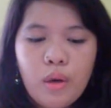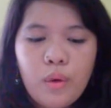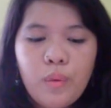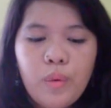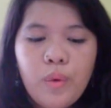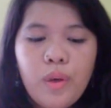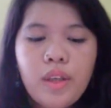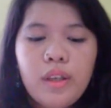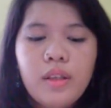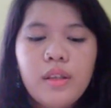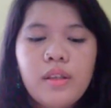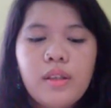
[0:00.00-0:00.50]

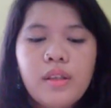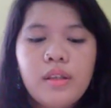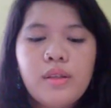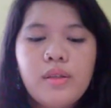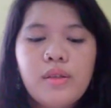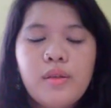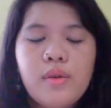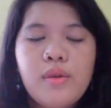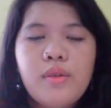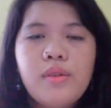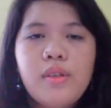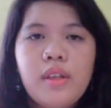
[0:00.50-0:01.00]
with the
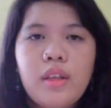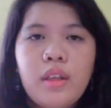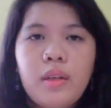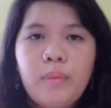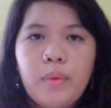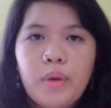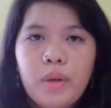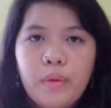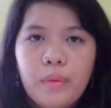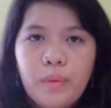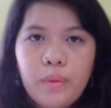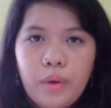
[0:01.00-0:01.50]
two
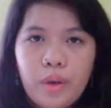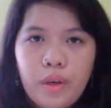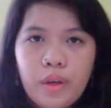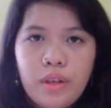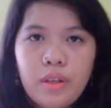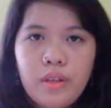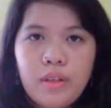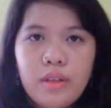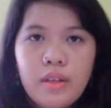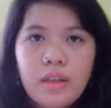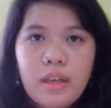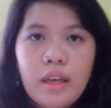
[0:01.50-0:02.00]
syllable
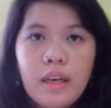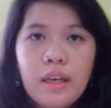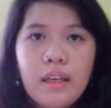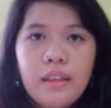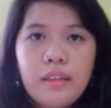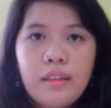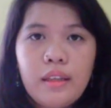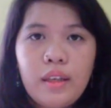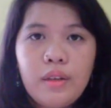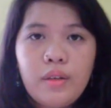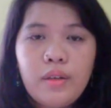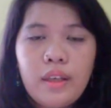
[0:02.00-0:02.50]
words
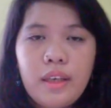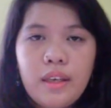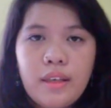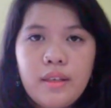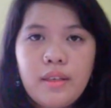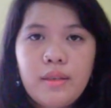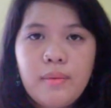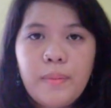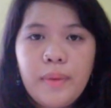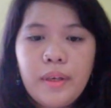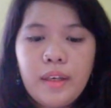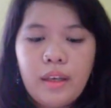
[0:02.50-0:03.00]
that
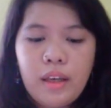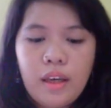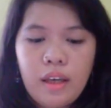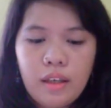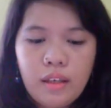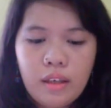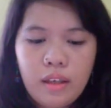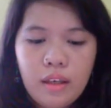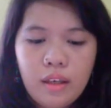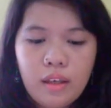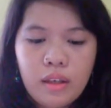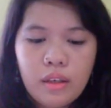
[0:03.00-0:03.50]
is
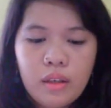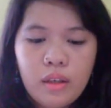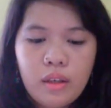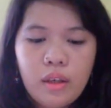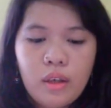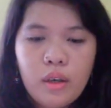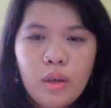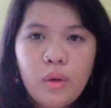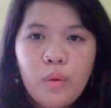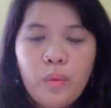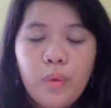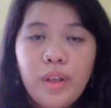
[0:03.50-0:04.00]
beginning
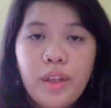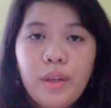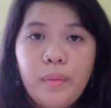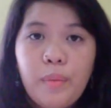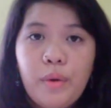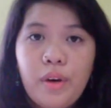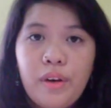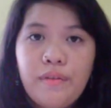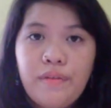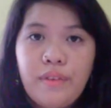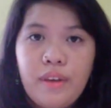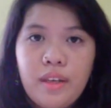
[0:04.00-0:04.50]
with the
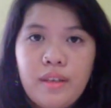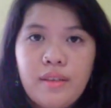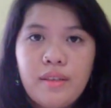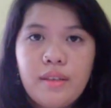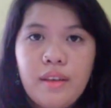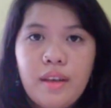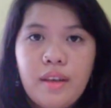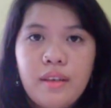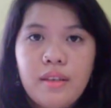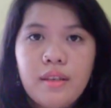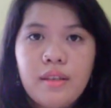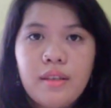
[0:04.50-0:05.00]

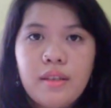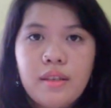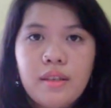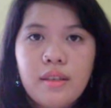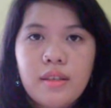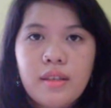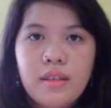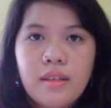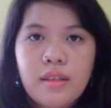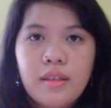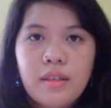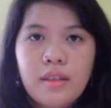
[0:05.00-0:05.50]
prefixes,
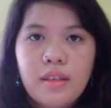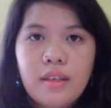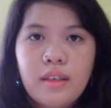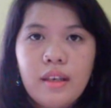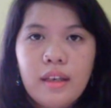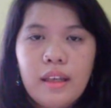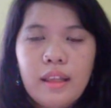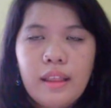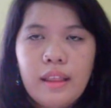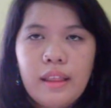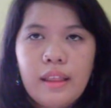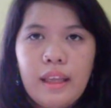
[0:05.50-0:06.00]

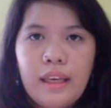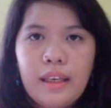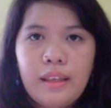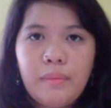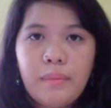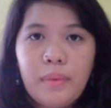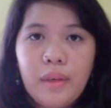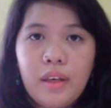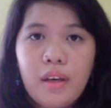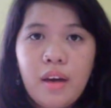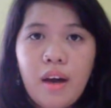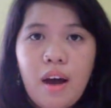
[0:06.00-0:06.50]
like
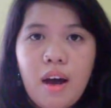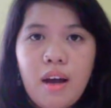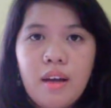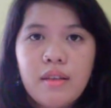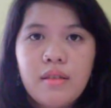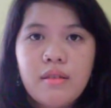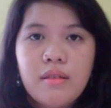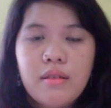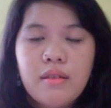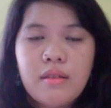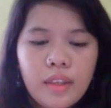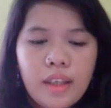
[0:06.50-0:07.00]

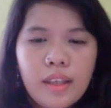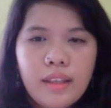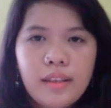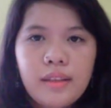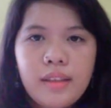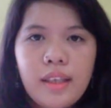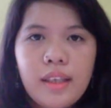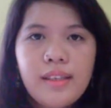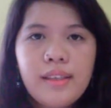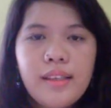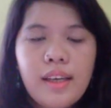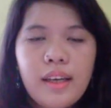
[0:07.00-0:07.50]
because.
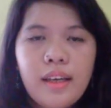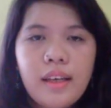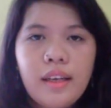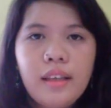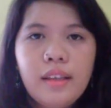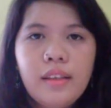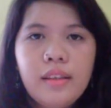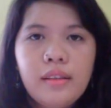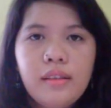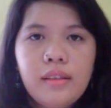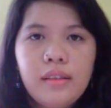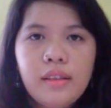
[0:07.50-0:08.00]
The
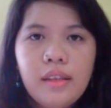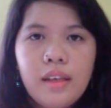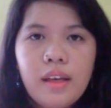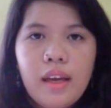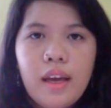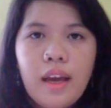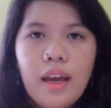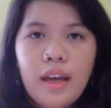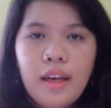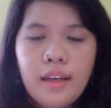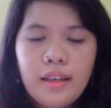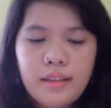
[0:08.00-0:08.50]
second
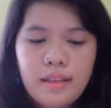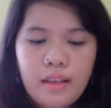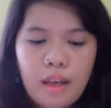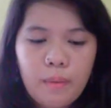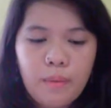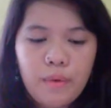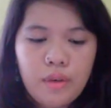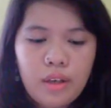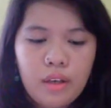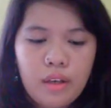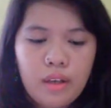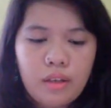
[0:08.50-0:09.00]

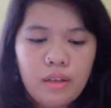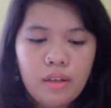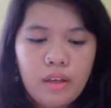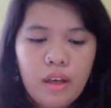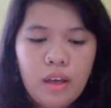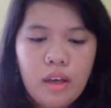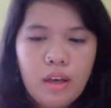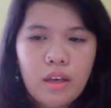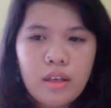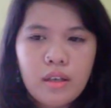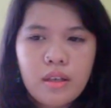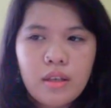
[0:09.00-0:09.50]
exception
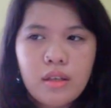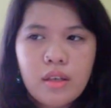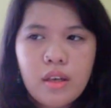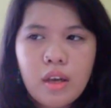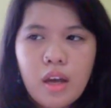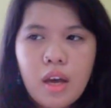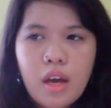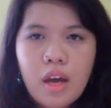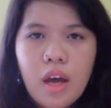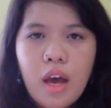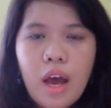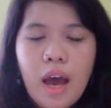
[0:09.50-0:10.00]
is
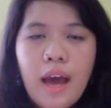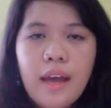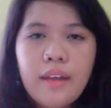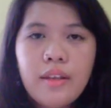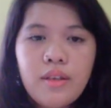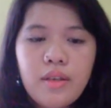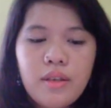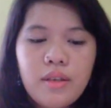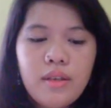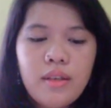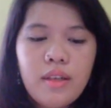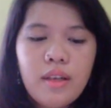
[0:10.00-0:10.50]
a
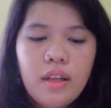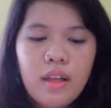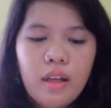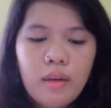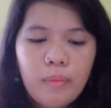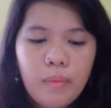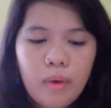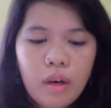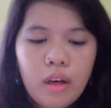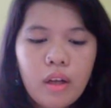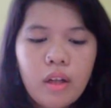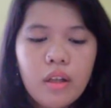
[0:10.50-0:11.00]
two
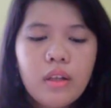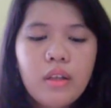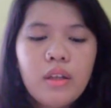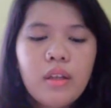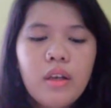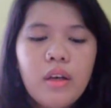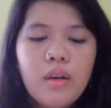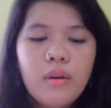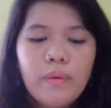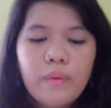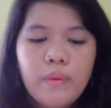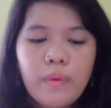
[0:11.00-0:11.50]
syllable
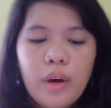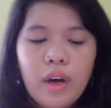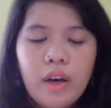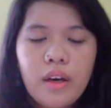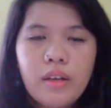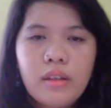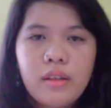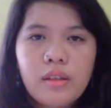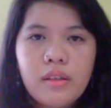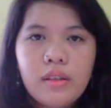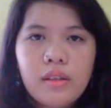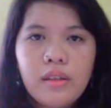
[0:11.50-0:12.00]

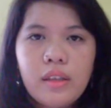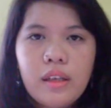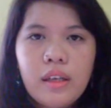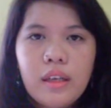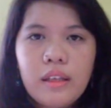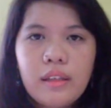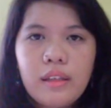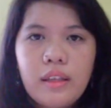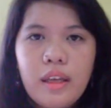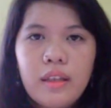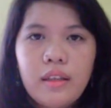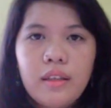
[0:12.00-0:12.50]
word
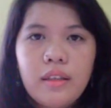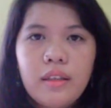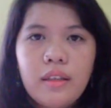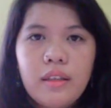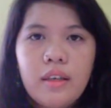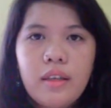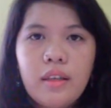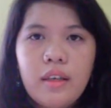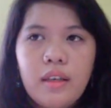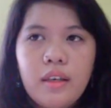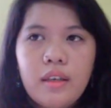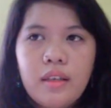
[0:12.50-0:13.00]
that
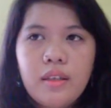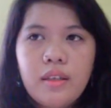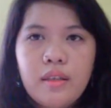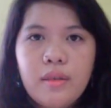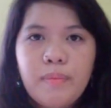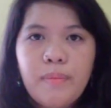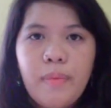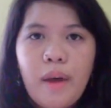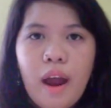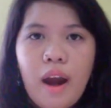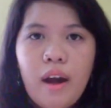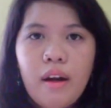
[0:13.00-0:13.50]
is
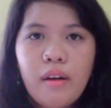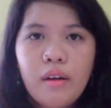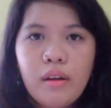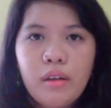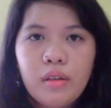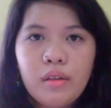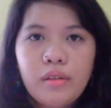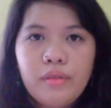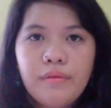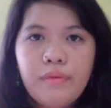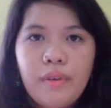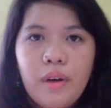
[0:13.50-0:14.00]

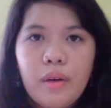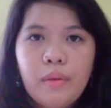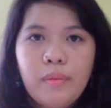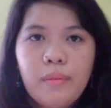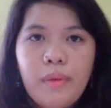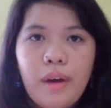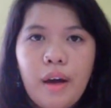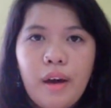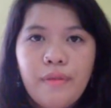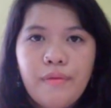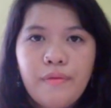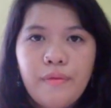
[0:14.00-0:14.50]
borrowed
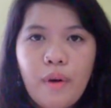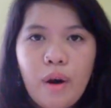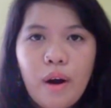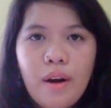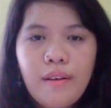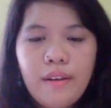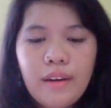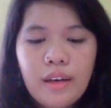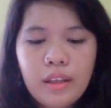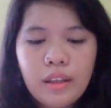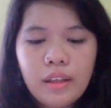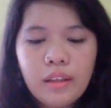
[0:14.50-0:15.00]
from a
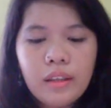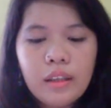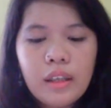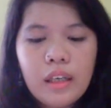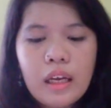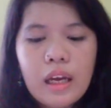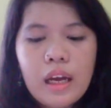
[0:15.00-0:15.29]
foreign